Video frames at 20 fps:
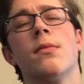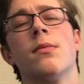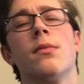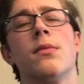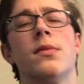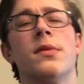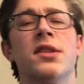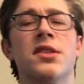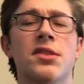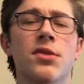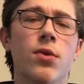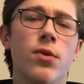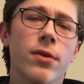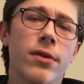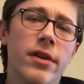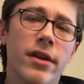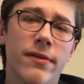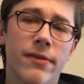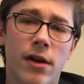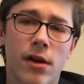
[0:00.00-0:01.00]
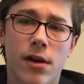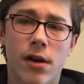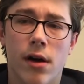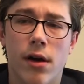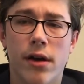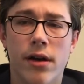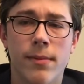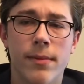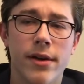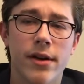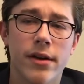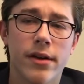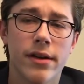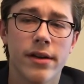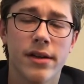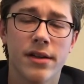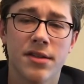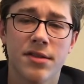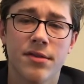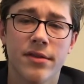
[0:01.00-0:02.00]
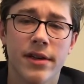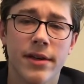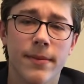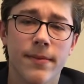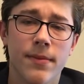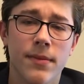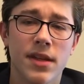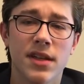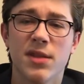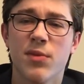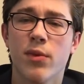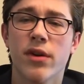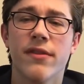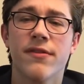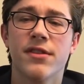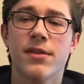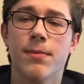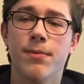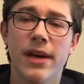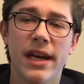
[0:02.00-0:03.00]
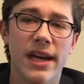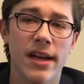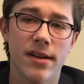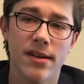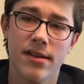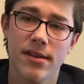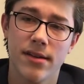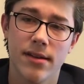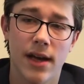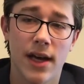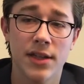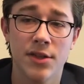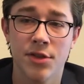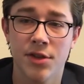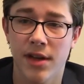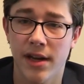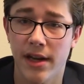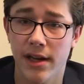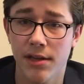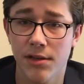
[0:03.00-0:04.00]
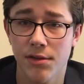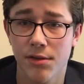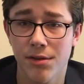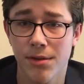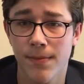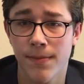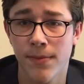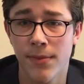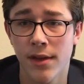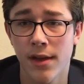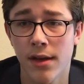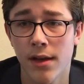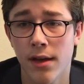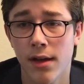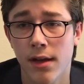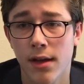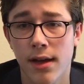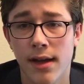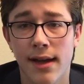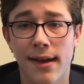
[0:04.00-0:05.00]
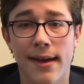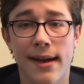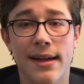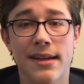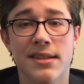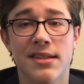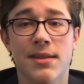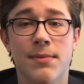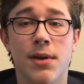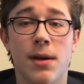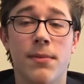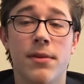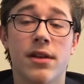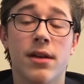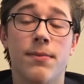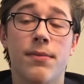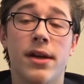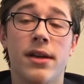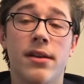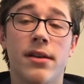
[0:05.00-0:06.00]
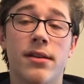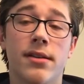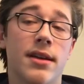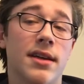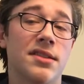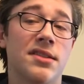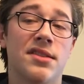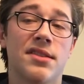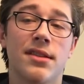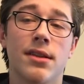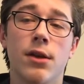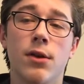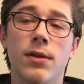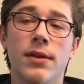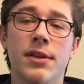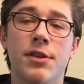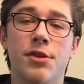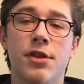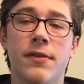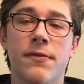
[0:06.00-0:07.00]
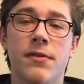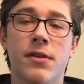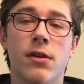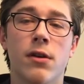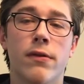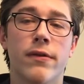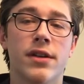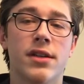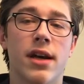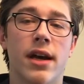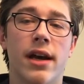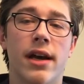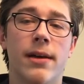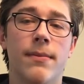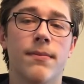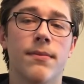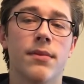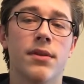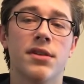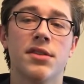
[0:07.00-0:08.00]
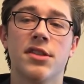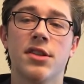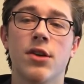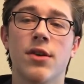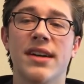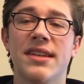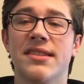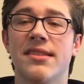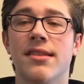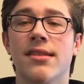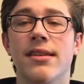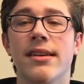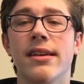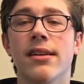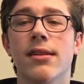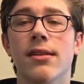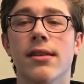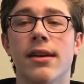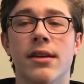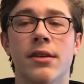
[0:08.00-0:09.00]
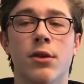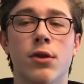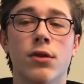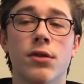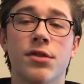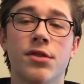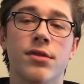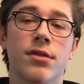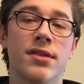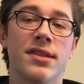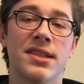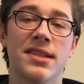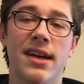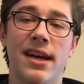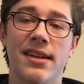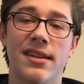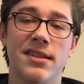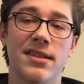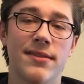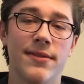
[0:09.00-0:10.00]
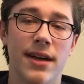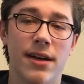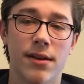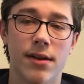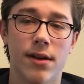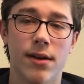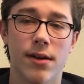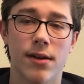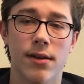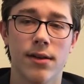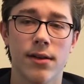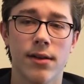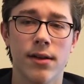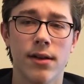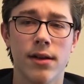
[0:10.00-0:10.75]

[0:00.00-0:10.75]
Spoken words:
The story of alcohol in American history is one of debate and change. As the public opinion has slowly shifted over time, so has the legal and cultural status of alcohol.